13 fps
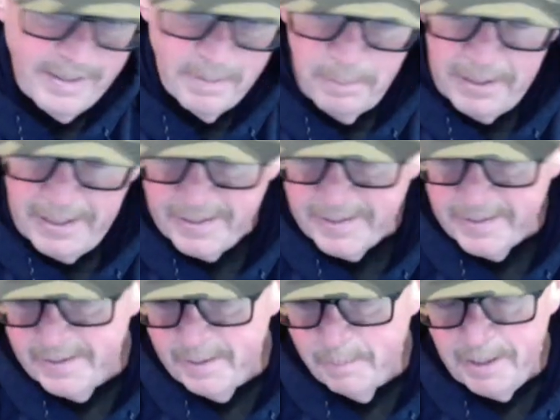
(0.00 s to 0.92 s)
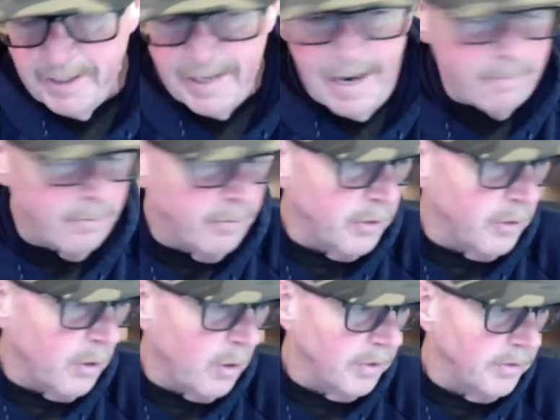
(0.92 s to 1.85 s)
you beat Naperville
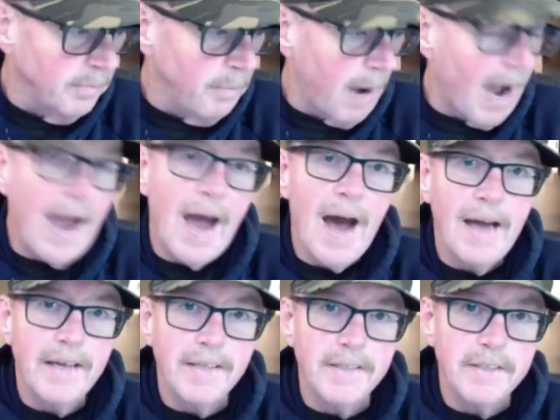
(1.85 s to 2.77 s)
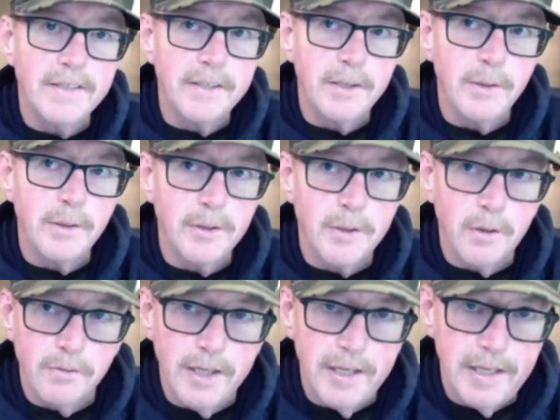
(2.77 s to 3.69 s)
North. In my eyes, you
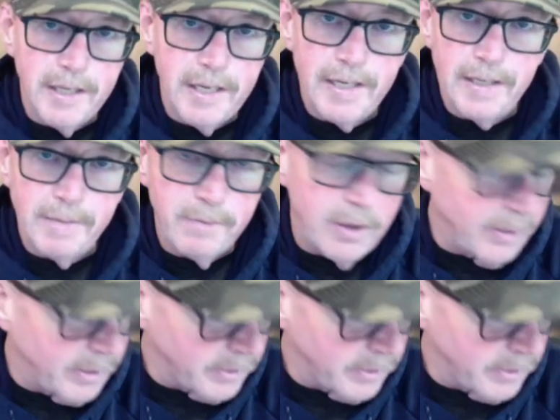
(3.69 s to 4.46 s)
deserve to get in, even though you're